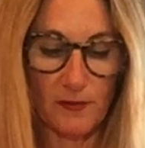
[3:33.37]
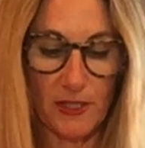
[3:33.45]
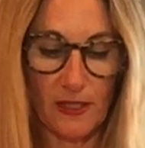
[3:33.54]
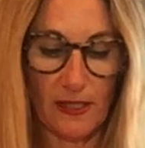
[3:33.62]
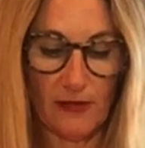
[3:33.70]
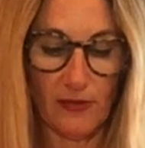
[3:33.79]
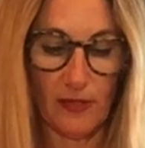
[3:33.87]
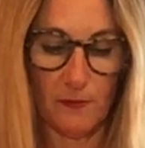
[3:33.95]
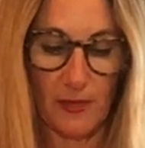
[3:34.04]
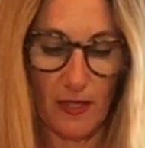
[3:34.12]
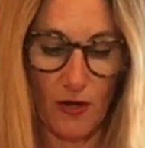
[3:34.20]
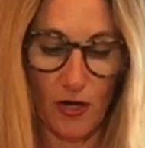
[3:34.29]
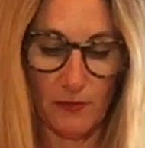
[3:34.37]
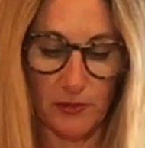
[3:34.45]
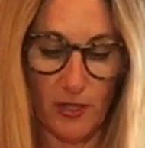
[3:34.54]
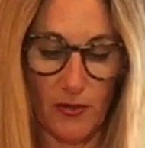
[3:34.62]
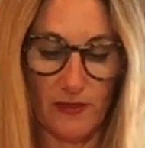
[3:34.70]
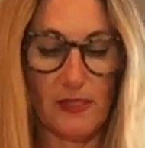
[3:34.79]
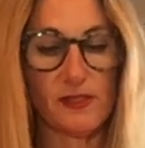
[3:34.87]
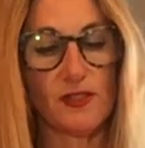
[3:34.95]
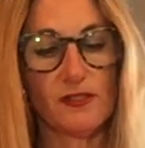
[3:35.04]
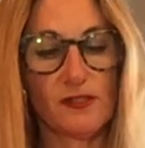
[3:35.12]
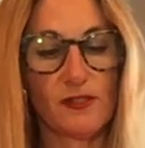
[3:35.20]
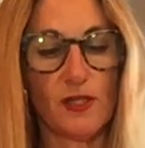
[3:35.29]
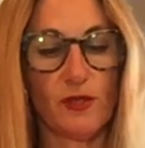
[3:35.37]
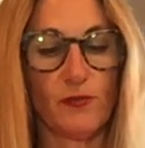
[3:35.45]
I'm going to give it a big hard blow, and this is going